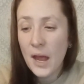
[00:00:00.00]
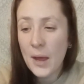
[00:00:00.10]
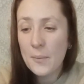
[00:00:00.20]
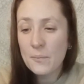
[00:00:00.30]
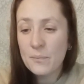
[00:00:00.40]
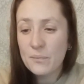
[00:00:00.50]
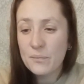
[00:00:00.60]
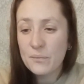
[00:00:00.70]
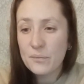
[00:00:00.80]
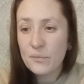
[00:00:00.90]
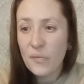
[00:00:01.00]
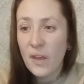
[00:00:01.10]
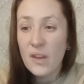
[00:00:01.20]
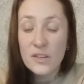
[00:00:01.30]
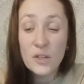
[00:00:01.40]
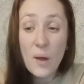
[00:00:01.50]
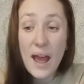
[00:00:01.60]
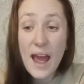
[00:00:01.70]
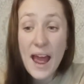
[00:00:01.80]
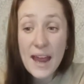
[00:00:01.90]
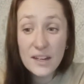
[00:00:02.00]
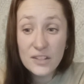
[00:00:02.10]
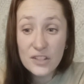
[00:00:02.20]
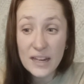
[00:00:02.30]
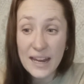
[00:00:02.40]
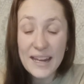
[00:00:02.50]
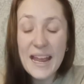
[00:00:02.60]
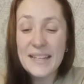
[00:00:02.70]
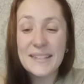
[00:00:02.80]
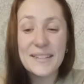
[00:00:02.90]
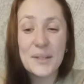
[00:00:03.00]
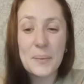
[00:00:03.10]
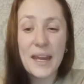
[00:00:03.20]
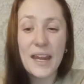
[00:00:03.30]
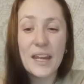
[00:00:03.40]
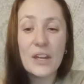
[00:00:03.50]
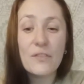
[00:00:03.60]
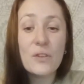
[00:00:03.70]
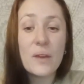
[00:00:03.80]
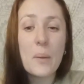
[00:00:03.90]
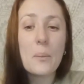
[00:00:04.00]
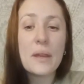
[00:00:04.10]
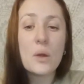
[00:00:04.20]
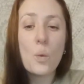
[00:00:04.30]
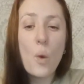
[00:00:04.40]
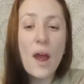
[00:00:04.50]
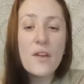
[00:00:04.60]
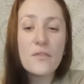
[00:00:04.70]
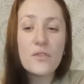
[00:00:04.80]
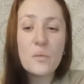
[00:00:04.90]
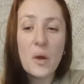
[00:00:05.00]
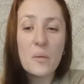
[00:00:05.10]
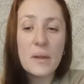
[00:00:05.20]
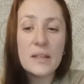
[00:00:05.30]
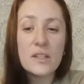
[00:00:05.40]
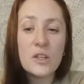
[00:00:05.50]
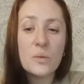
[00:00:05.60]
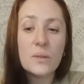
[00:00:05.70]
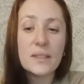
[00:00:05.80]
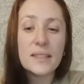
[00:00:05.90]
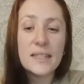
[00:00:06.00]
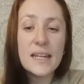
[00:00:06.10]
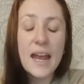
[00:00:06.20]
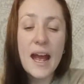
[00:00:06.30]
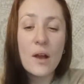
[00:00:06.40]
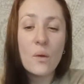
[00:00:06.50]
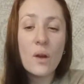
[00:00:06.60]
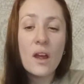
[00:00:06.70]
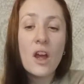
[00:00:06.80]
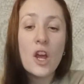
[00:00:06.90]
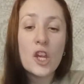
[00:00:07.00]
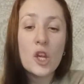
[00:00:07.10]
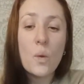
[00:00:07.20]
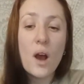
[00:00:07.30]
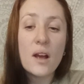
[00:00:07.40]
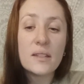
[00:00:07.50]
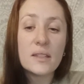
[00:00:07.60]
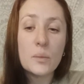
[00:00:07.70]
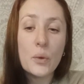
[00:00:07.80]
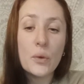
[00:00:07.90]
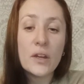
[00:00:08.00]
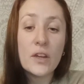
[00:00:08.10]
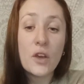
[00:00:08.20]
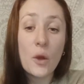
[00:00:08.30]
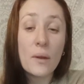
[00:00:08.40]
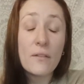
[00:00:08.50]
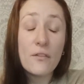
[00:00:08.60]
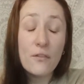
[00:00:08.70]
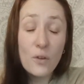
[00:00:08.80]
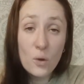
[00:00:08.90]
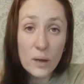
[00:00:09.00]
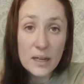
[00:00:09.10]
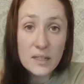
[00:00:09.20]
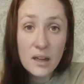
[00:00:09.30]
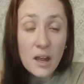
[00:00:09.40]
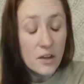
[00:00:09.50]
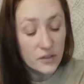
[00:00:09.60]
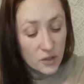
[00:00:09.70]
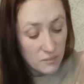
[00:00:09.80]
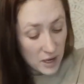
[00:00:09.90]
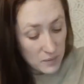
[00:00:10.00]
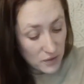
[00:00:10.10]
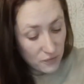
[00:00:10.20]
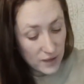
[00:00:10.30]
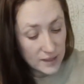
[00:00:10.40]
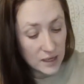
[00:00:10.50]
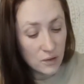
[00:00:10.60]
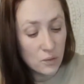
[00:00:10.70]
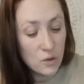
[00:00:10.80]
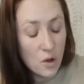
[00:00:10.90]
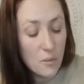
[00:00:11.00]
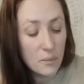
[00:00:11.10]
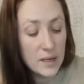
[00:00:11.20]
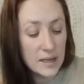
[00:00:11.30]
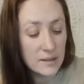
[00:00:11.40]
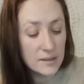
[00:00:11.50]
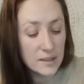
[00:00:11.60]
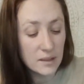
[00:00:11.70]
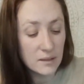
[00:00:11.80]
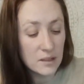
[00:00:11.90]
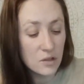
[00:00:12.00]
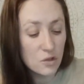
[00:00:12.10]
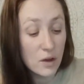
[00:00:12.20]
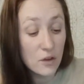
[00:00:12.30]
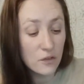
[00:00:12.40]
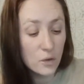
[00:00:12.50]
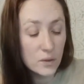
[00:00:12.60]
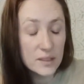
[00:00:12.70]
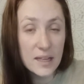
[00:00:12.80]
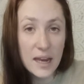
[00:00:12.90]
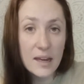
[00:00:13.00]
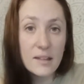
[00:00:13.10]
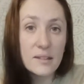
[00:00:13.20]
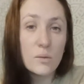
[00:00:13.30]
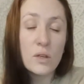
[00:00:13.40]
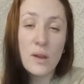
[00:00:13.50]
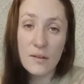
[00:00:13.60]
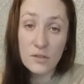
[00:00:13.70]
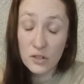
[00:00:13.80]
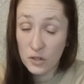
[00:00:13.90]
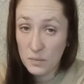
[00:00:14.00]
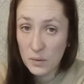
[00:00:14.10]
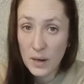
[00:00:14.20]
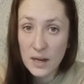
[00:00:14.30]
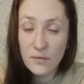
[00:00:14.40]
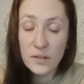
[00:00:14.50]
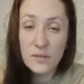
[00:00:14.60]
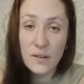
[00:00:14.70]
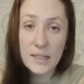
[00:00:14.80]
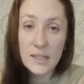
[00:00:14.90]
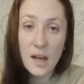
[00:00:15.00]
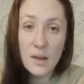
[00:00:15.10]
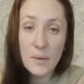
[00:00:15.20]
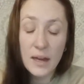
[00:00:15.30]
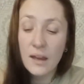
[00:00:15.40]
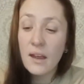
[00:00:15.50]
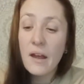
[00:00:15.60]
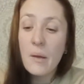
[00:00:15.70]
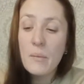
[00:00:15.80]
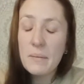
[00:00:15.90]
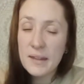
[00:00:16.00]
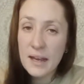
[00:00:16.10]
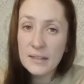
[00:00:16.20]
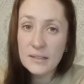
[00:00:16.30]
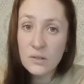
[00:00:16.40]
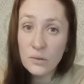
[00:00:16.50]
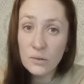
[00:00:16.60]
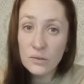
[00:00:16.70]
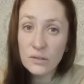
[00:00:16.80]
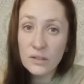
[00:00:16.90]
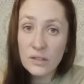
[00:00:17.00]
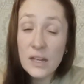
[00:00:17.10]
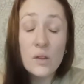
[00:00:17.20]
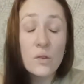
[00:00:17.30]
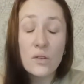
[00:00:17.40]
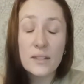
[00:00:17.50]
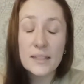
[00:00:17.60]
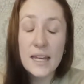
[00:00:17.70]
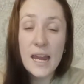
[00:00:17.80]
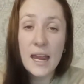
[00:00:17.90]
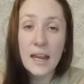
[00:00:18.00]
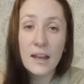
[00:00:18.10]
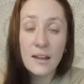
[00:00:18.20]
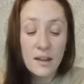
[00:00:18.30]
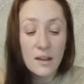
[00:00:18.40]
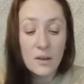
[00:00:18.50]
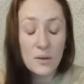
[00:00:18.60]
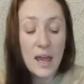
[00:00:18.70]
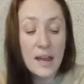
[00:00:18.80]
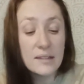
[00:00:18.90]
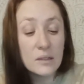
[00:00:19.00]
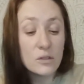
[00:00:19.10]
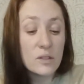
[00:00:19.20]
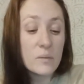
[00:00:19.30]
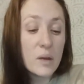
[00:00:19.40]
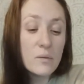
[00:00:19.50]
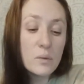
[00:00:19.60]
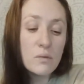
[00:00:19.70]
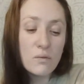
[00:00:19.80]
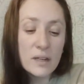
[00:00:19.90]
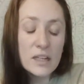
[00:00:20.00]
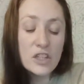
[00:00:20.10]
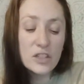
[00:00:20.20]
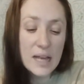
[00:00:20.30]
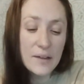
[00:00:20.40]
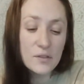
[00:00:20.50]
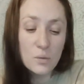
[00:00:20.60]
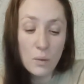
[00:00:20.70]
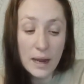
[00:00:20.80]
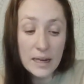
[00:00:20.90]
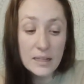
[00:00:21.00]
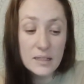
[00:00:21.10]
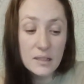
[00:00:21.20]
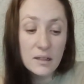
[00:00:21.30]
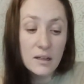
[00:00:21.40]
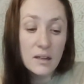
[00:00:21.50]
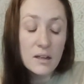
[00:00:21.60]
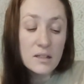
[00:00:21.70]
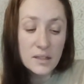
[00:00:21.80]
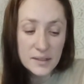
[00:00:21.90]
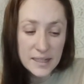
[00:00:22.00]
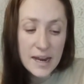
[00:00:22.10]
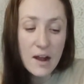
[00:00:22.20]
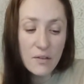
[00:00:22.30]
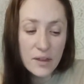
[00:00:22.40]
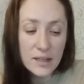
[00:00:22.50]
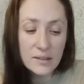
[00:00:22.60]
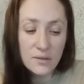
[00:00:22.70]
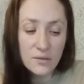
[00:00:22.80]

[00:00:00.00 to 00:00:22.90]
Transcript: um, so actually, yes, it's up here. If you can be quiet for a moment, you will see how you are supported going forward. So maybe the fact that you're not being still and you're trying to force things when you have, should be waiting for divine timing, Maybe that's your the thing you're not seeing. Okay, so sometimes we really just have to wait to see how things